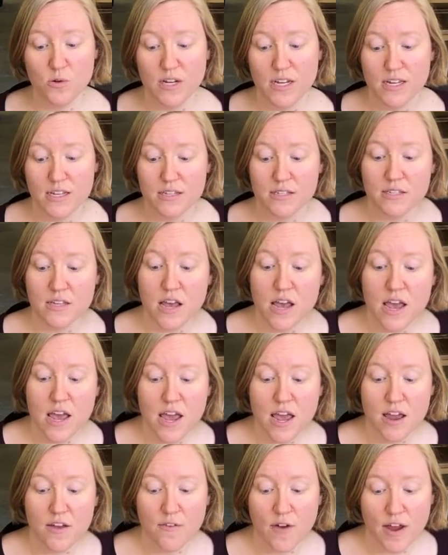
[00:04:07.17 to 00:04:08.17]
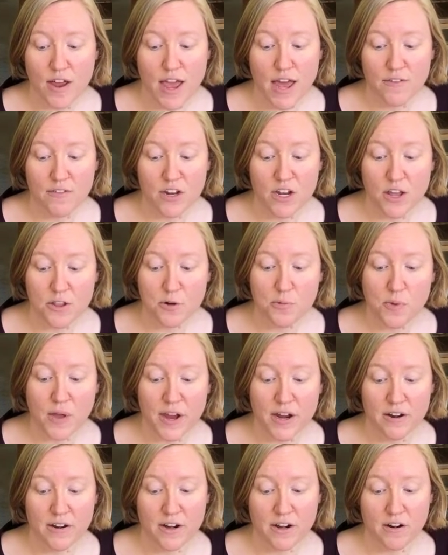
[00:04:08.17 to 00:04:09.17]
is if I have another
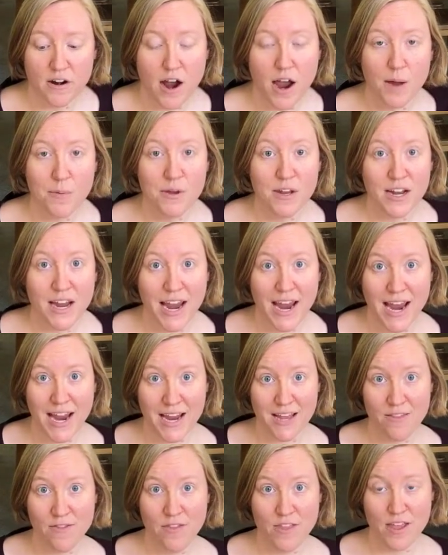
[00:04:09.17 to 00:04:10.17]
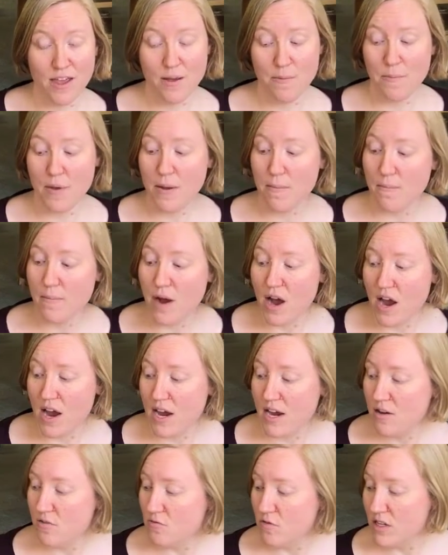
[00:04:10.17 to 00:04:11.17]
player here, I'm going to hand them
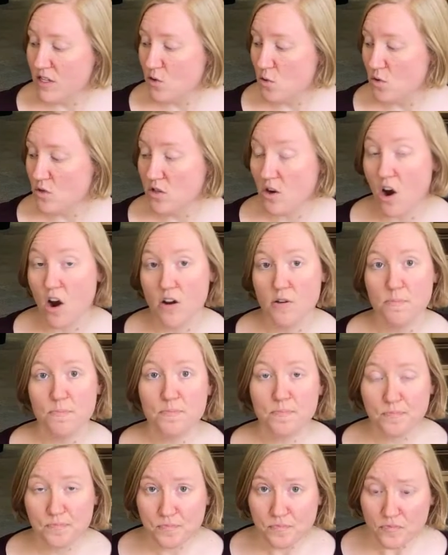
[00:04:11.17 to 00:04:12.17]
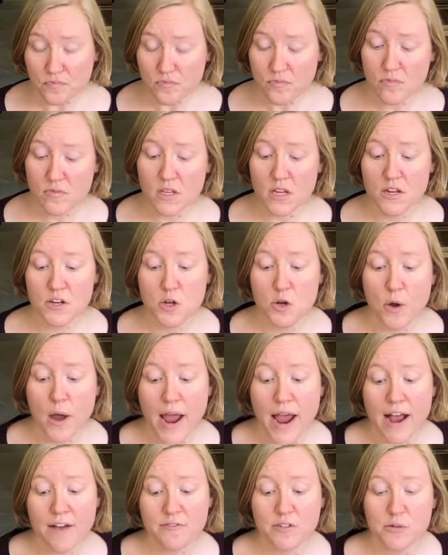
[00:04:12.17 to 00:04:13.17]
my resource card. You
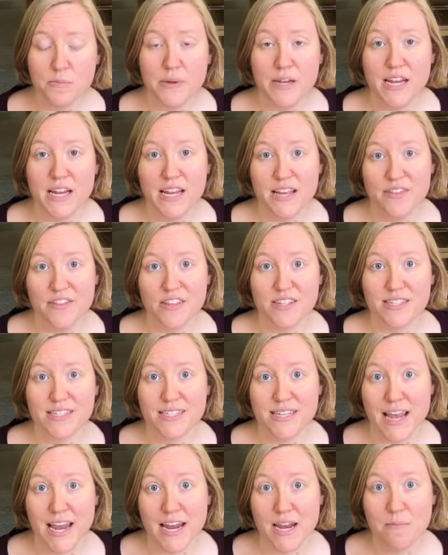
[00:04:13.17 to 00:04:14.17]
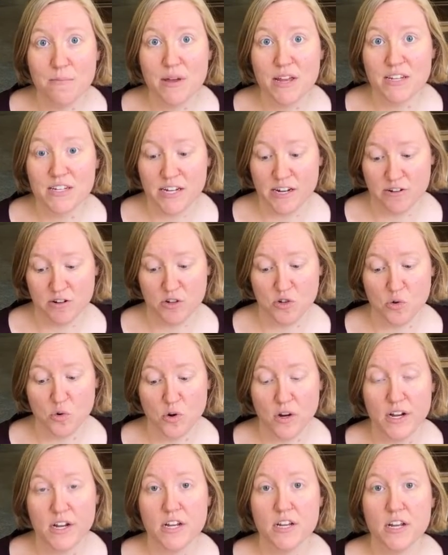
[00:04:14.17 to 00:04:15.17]
have to be in the same
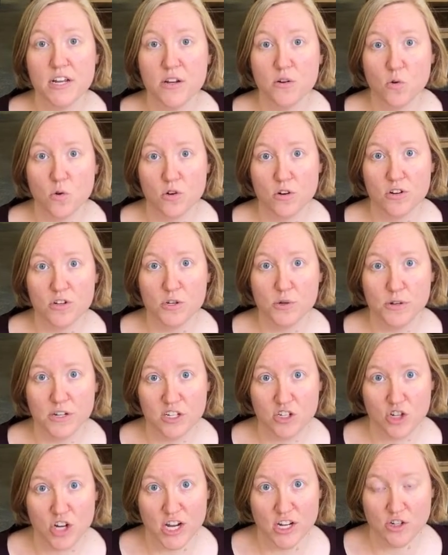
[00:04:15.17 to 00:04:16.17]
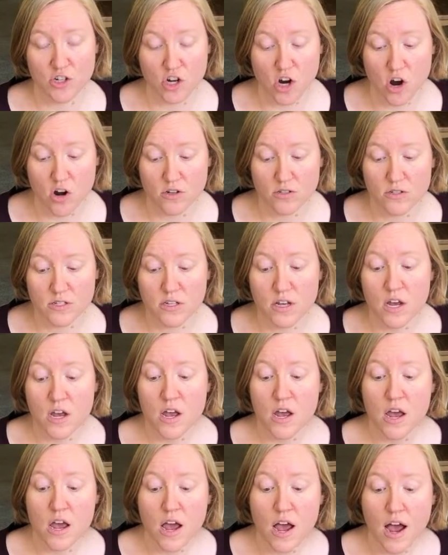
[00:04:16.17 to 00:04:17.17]
territory in order to exchange cards.
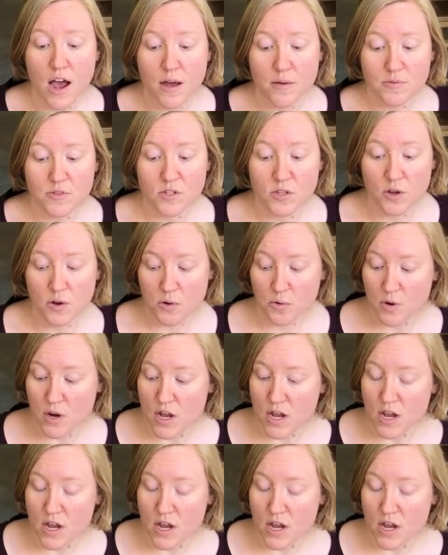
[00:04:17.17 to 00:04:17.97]
So